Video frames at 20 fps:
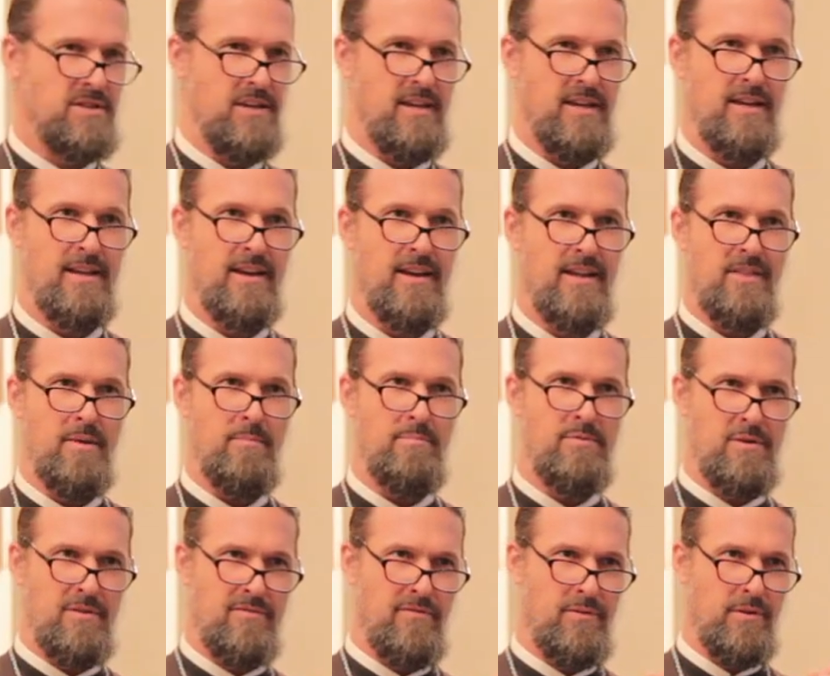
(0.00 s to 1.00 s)
see the
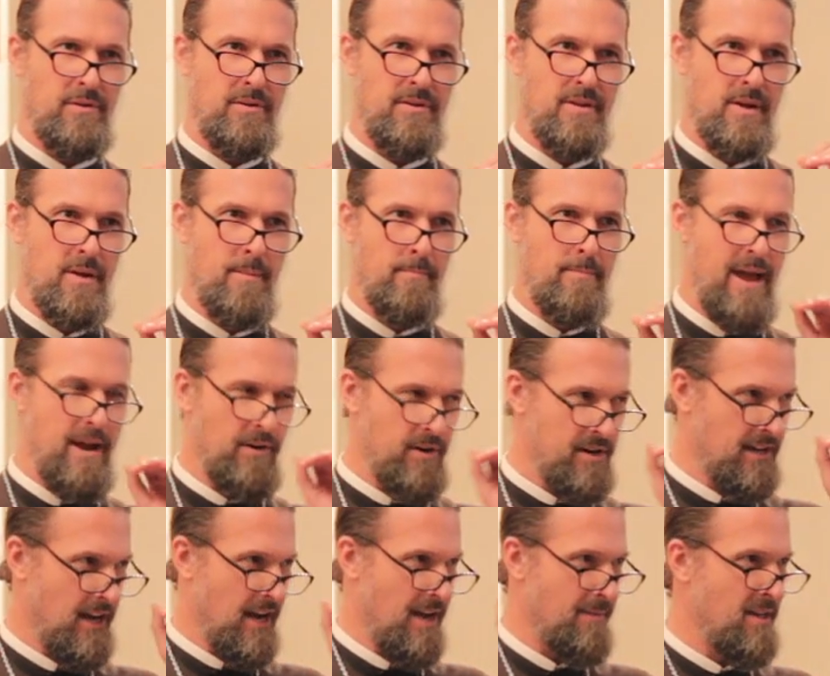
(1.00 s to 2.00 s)
beautiful
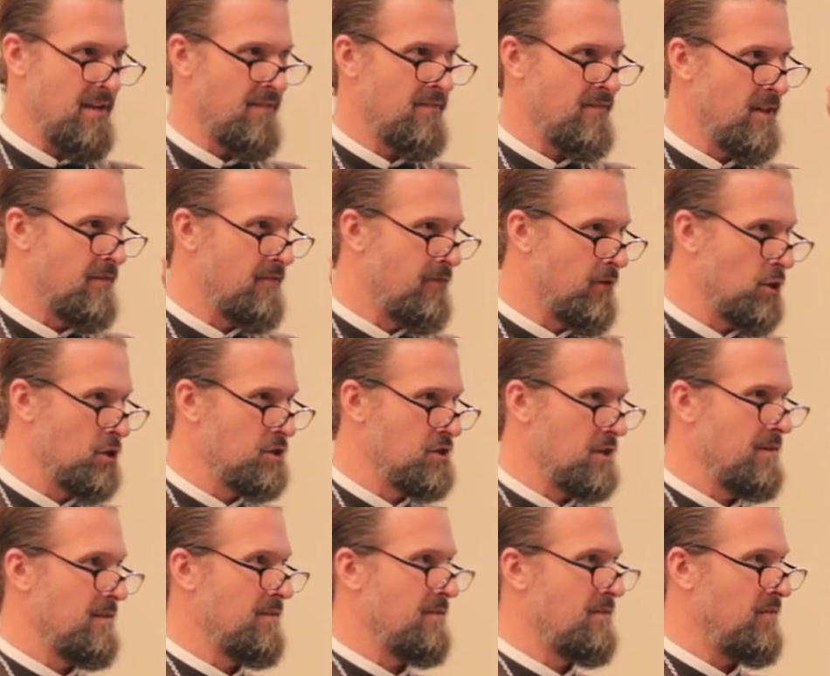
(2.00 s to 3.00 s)
paradigm that the
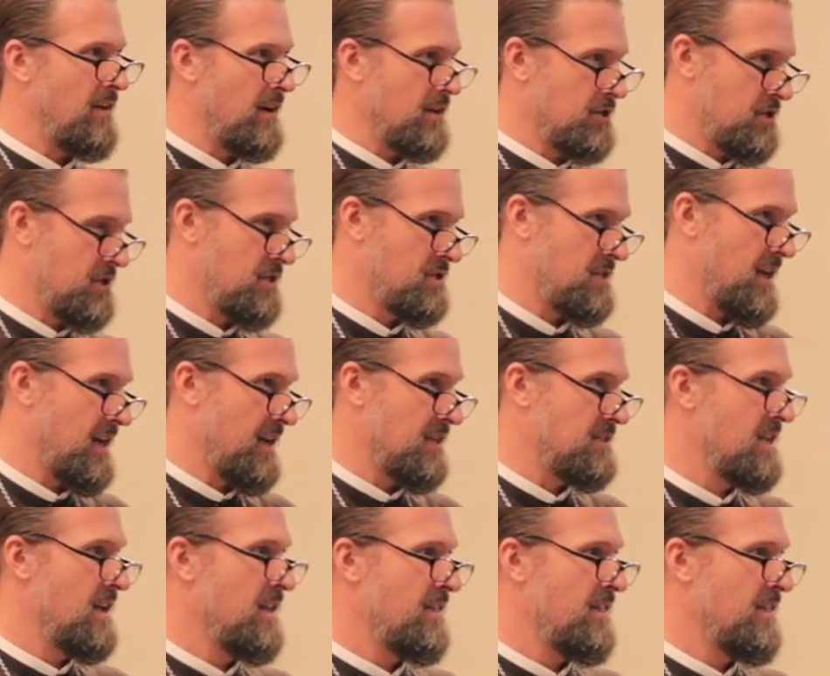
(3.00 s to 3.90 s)
Virgin functions as.